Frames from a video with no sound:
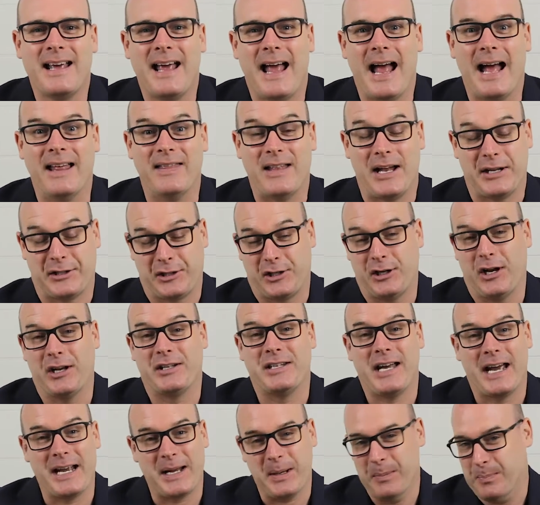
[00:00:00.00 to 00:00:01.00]
And that's going to
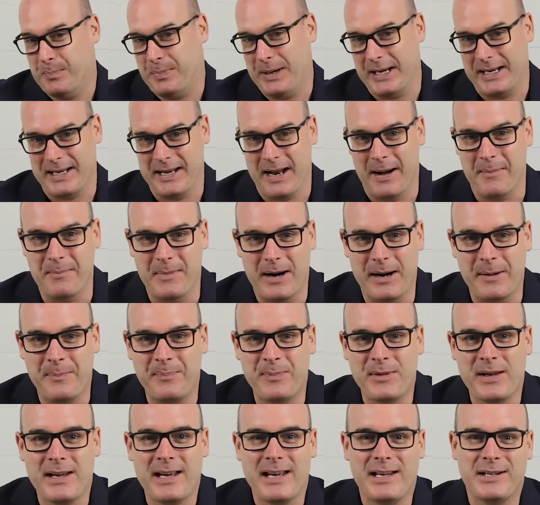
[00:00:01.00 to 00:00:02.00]
take a big number.
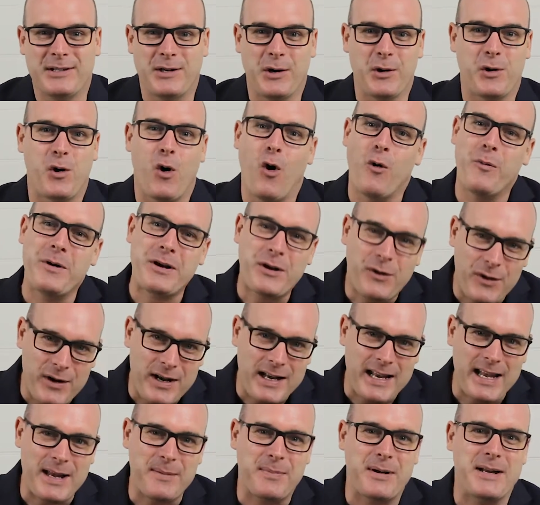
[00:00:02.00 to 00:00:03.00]
So call me
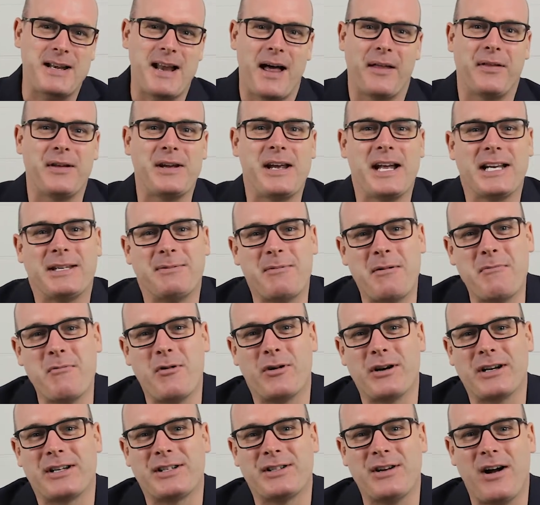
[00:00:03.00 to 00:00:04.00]
greedy, but nothing gets me
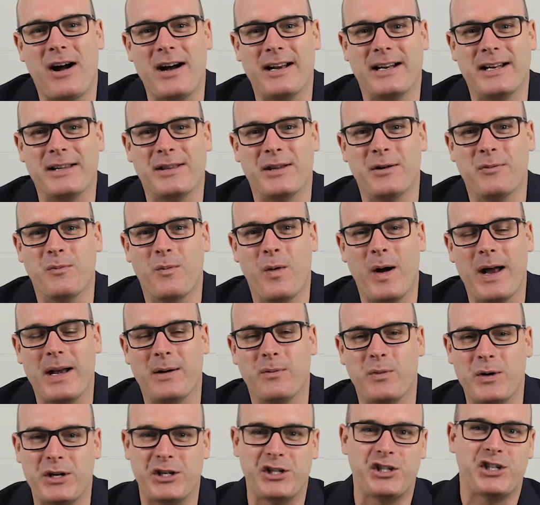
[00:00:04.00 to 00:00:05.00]
more excited than when
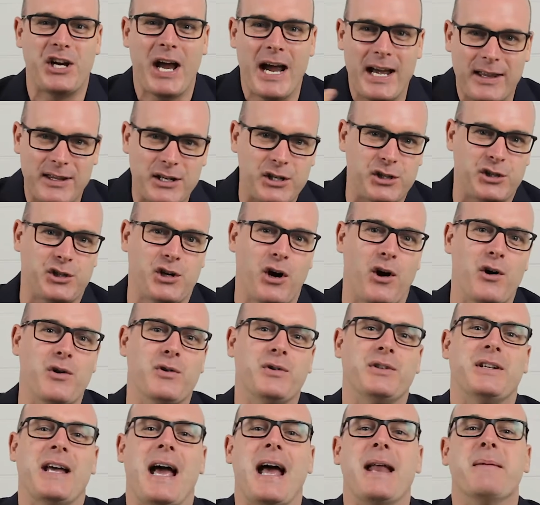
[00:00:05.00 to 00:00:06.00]
we share these
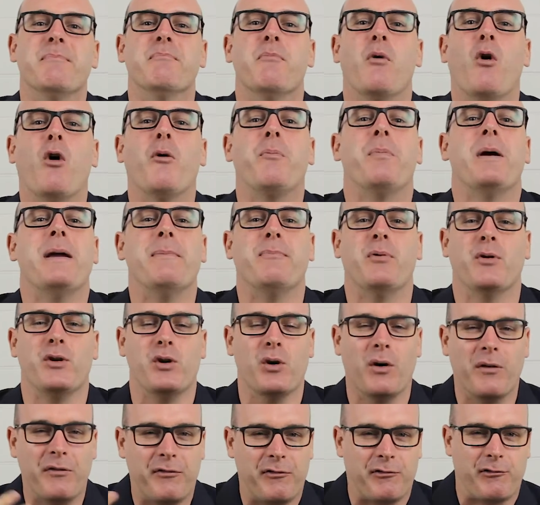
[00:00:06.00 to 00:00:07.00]
shows and more people,
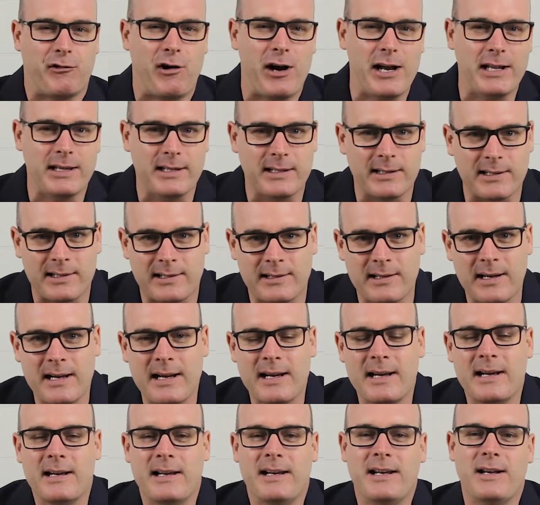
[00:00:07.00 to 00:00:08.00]
your friends,
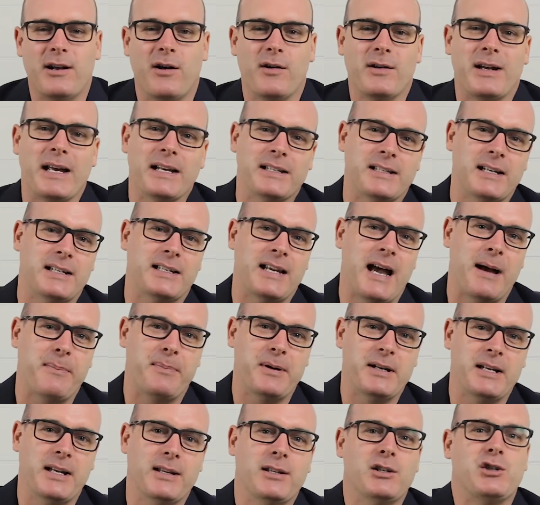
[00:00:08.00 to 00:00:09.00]
you know, get to tap
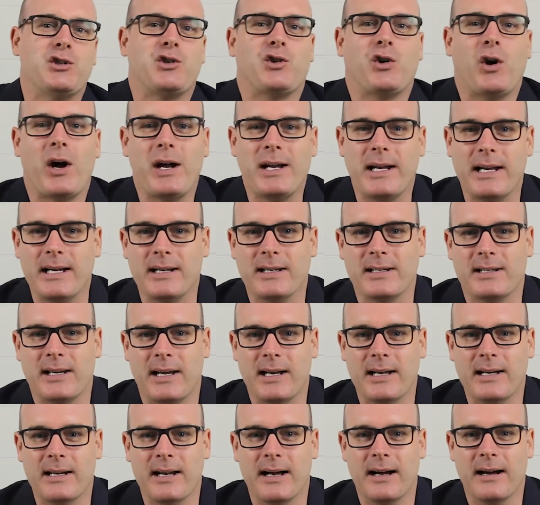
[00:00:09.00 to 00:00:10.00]
into these trainings
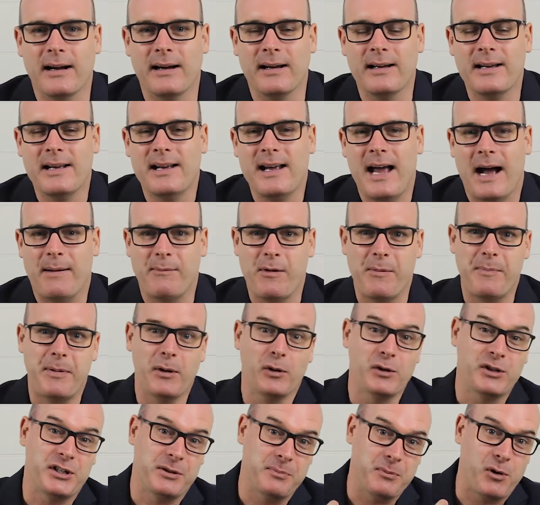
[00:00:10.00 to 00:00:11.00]
and we
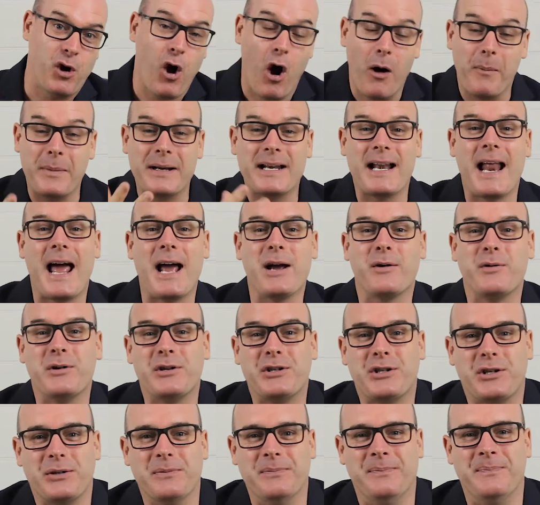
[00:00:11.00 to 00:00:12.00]
build some common
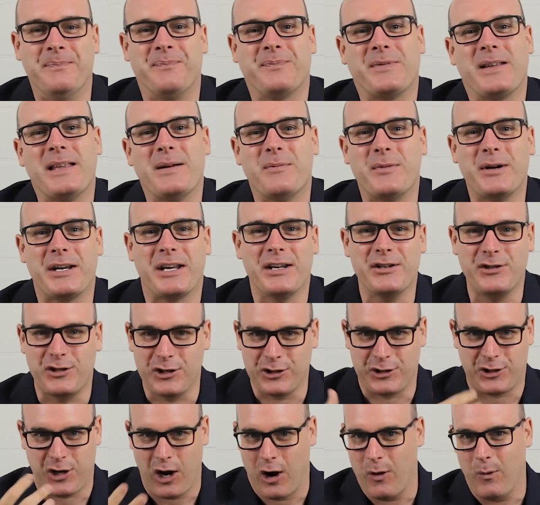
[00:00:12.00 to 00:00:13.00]
language and then we can
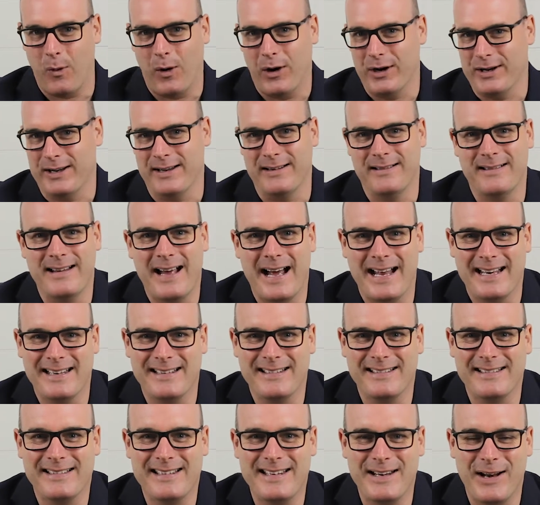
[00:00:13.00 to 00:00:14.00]
just go on
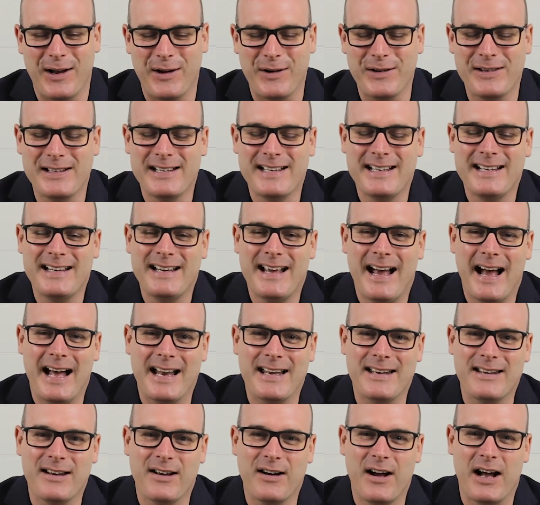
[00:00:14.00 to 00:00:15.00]

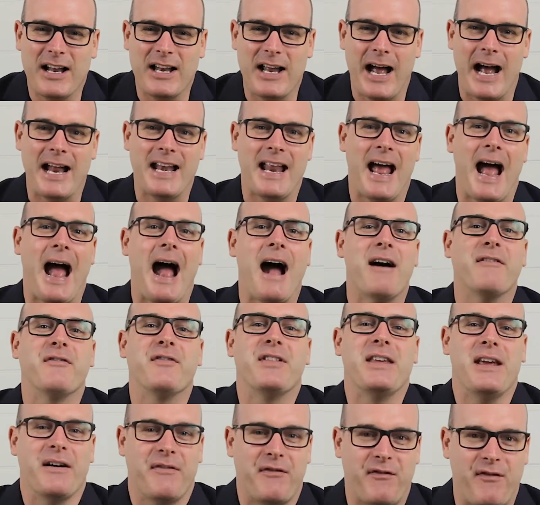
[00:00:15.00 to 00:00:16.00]
and have
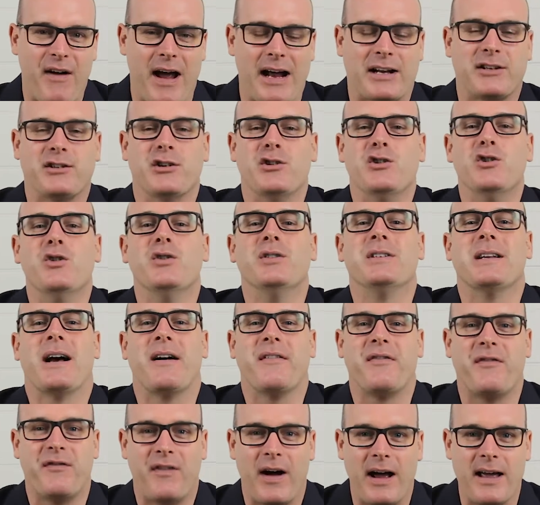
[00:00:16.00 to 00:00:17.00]
the effect and use our
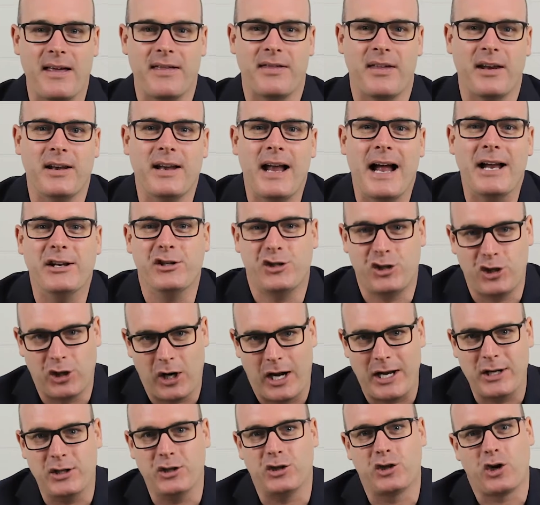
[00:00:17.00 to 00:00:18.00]
faith and
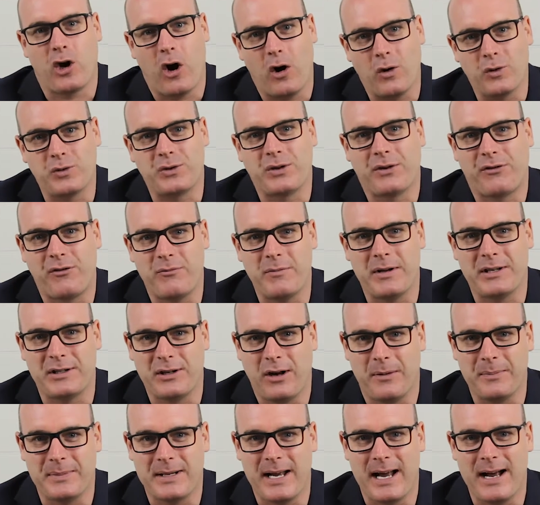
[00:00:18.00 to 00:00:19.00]
change culture from the
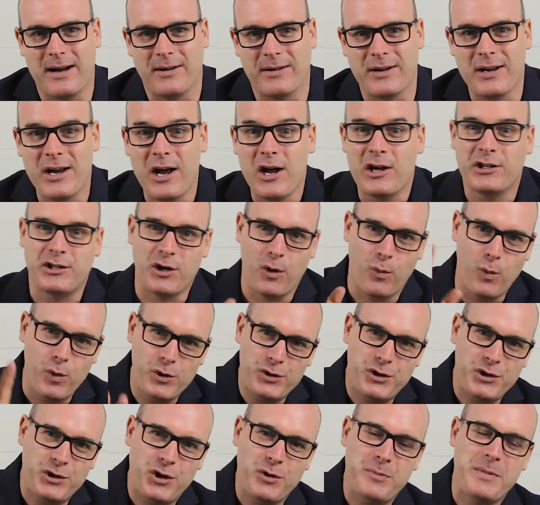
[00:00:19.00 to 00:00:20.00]
top down. So
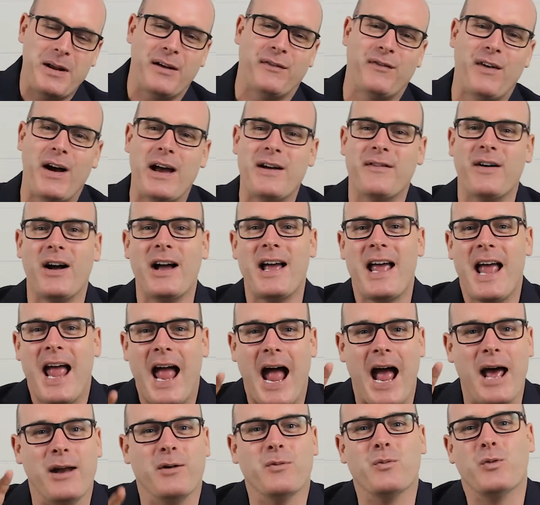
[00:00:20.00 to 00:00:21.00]
would you do me a favor
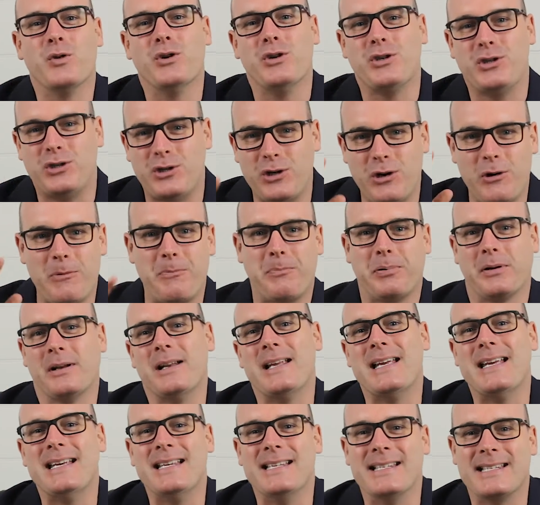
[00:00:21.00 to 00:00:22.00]
and would you
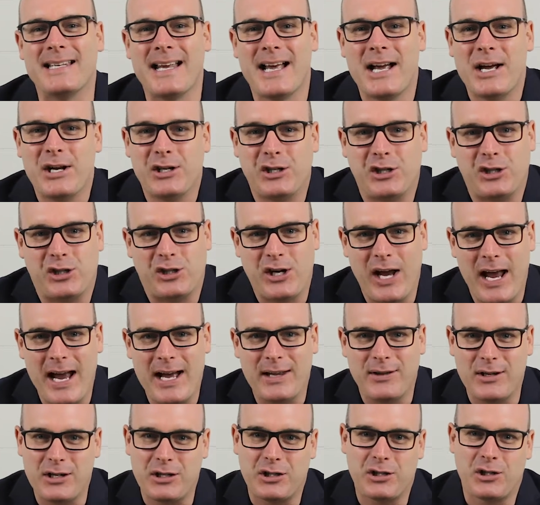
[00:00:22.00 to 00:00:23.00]
please share
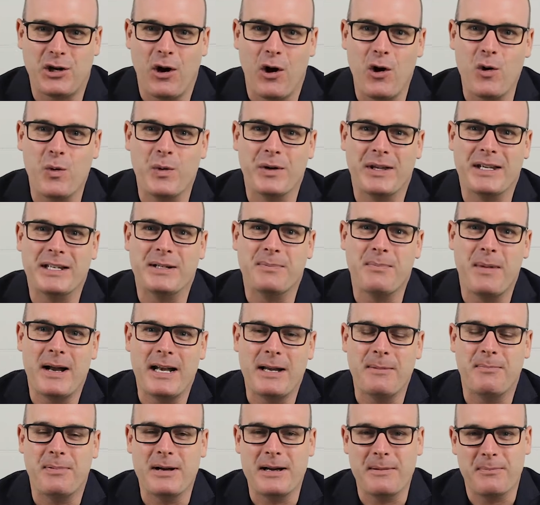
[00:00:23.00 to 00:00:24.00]
this show with as
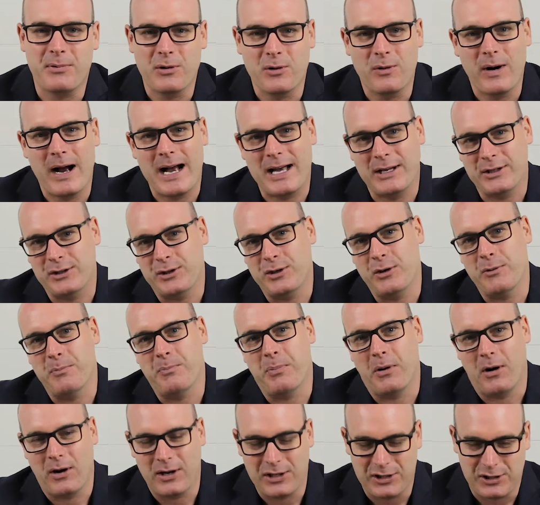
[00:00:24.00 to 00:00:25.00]
many people as you
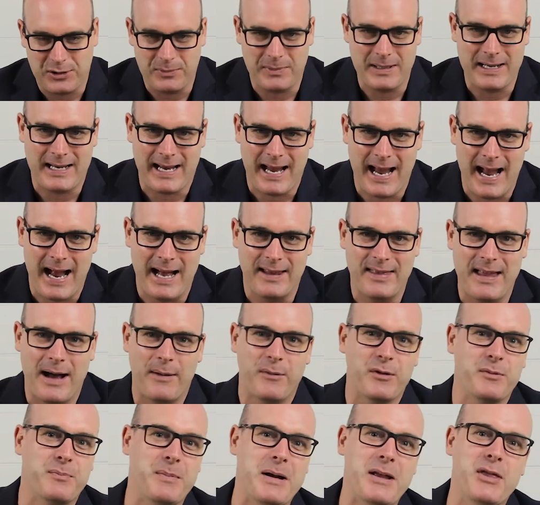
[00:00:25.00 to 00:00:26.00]
possibly can? That
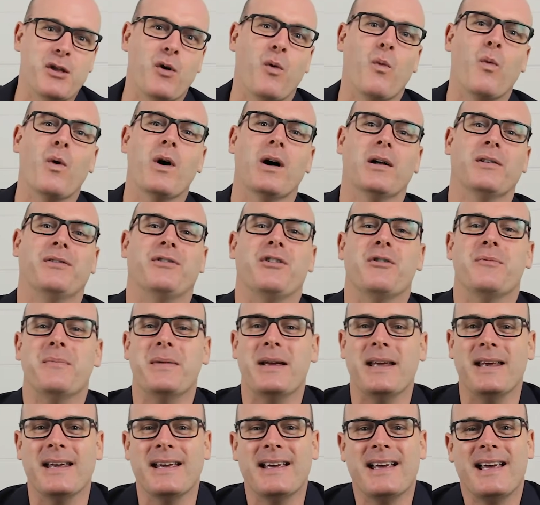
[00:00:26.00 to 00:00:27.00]
would mean the world to
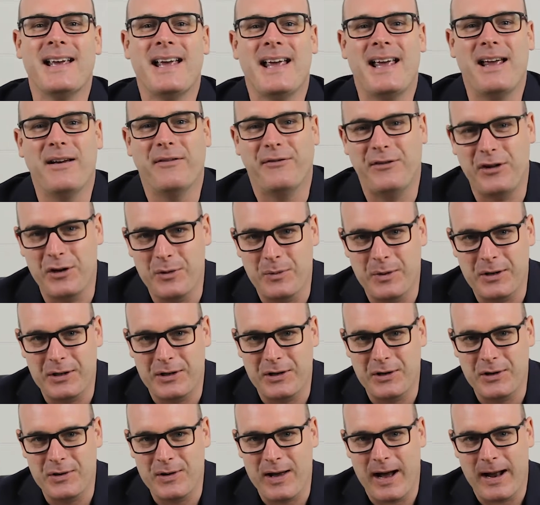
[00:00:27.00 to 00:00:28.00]
me if you would
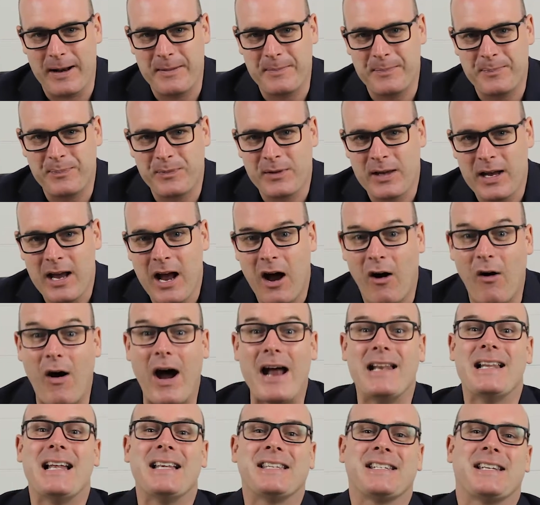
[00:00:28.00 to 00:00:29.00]
do that. All
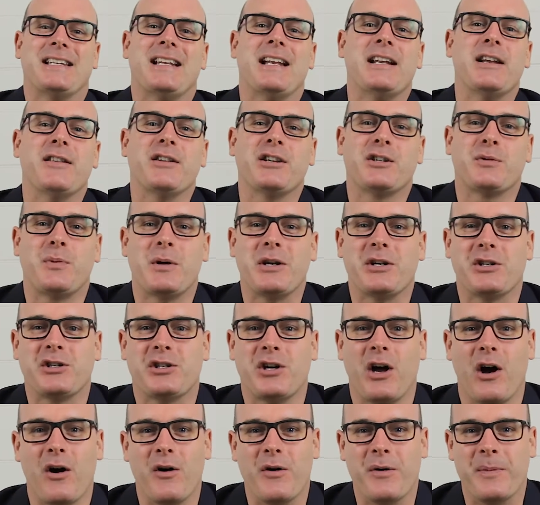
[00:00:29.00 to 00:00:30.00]
right, let's get into this week's
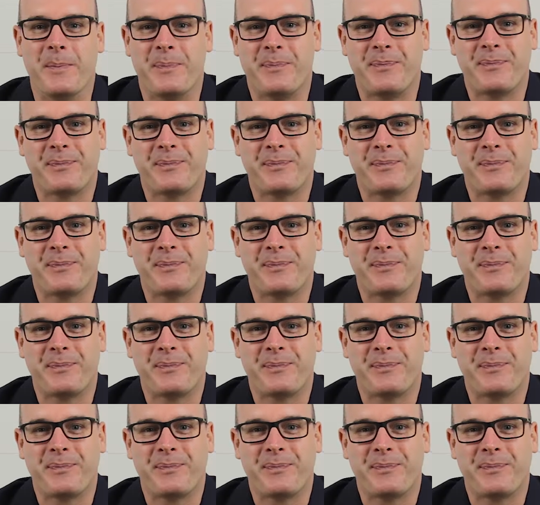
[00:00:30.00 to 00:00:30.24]
show.